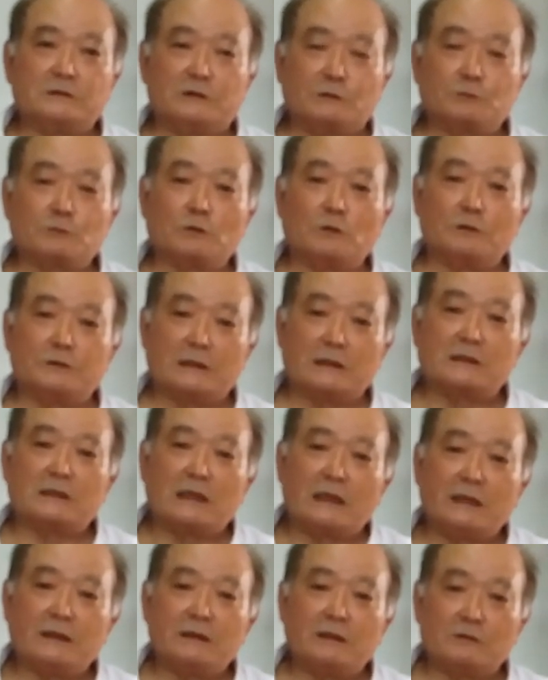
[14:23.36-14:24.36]
difficult that
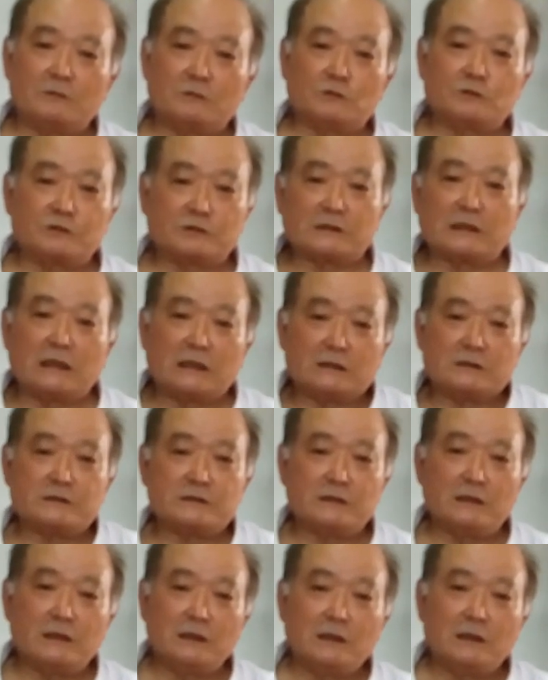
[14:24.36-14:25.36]
time to start.
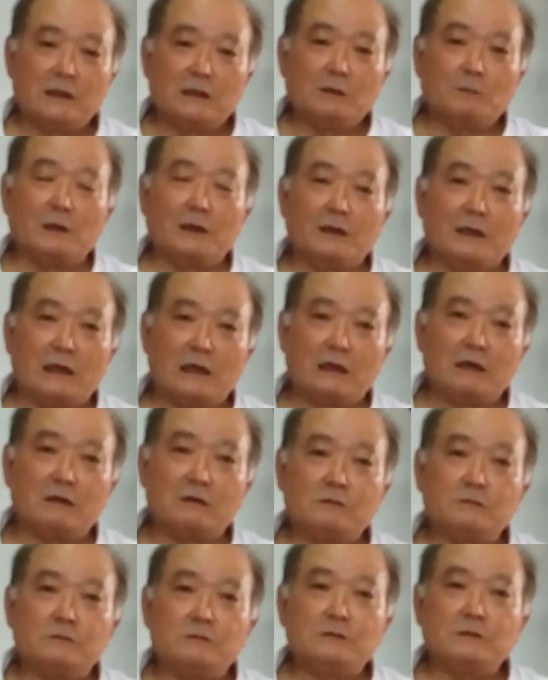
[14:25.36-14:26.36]
But
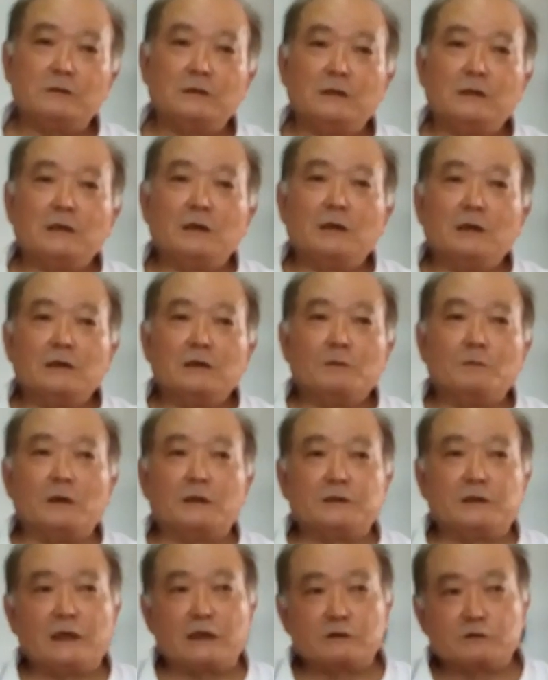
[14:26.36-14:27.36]
now
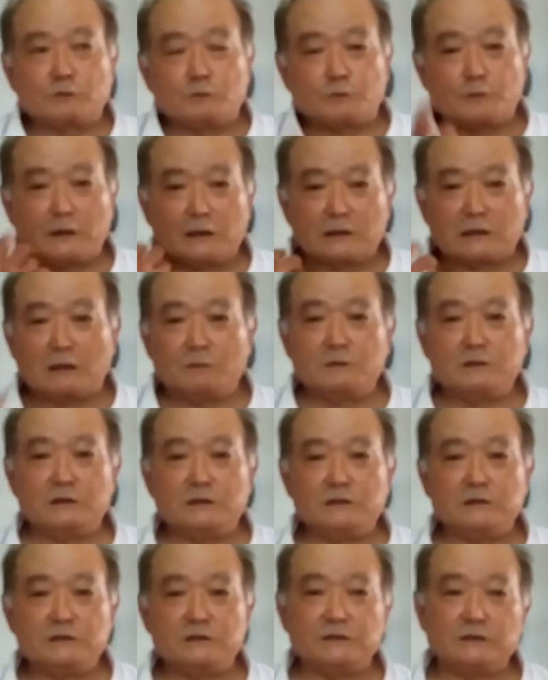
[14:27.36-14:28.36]
my direct flight
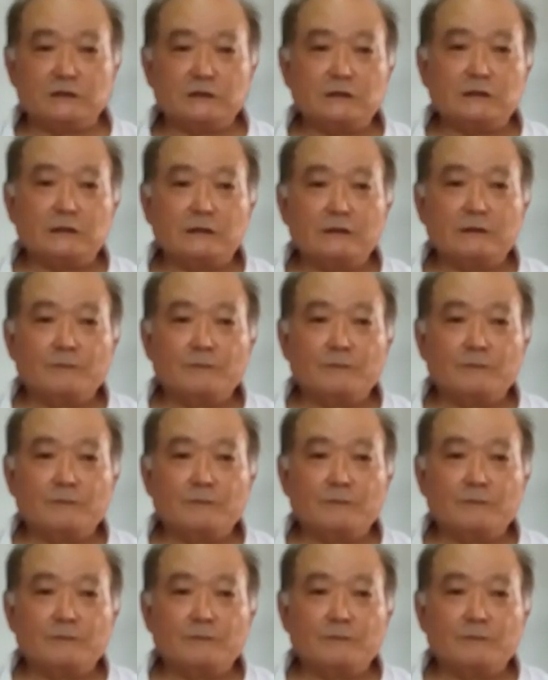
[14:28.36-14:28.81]
coming easy,